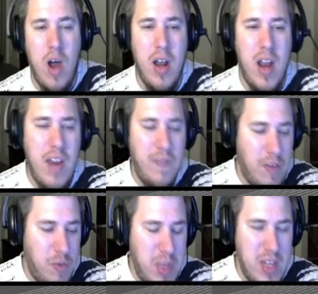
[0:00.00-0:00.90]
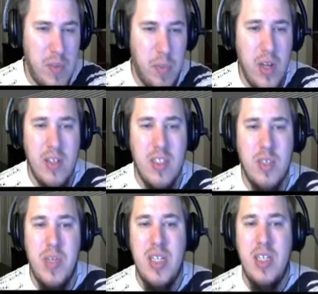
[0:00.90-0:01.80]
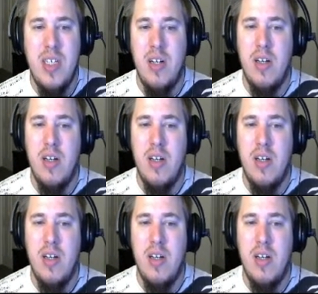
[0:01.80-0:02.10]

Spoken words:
95 speed is a pretty good speed tier.